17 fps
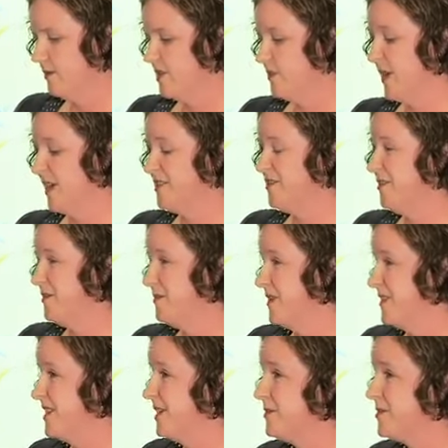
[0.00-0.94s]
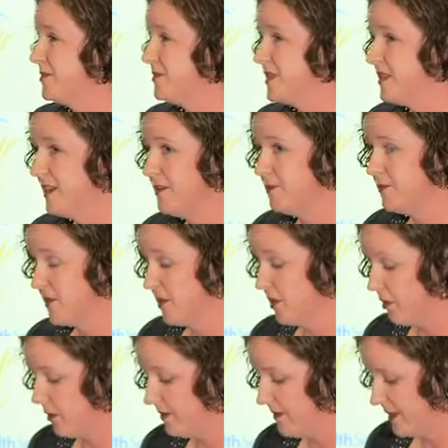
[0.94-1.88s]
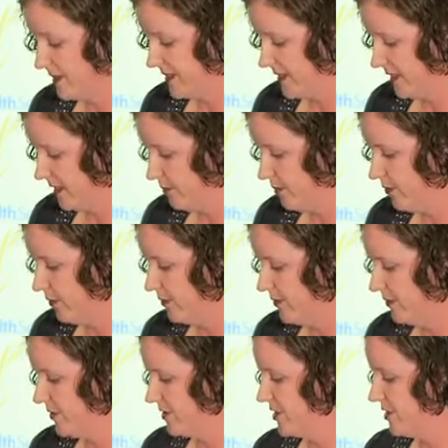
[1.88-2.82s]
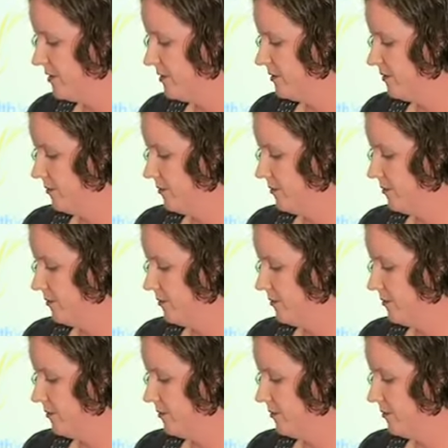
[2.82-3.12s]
Spatial and perceptual skills are obviously important,